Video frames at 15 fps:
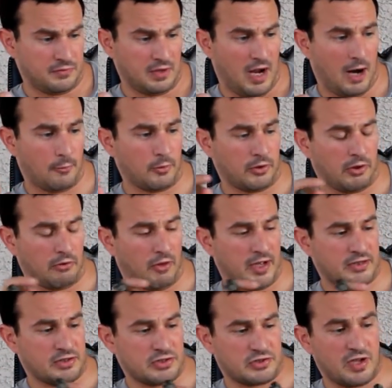I really
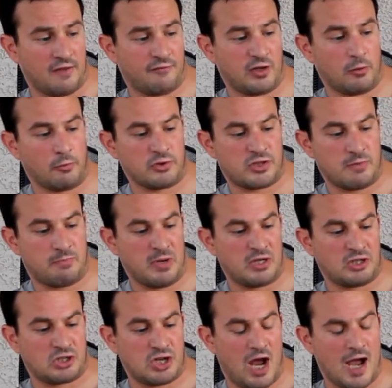like this stuff, and it was a big
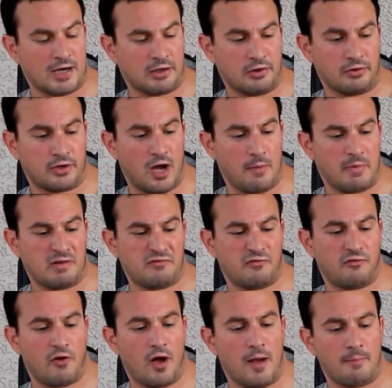shocker coming
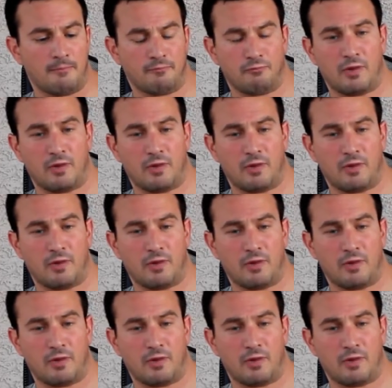from,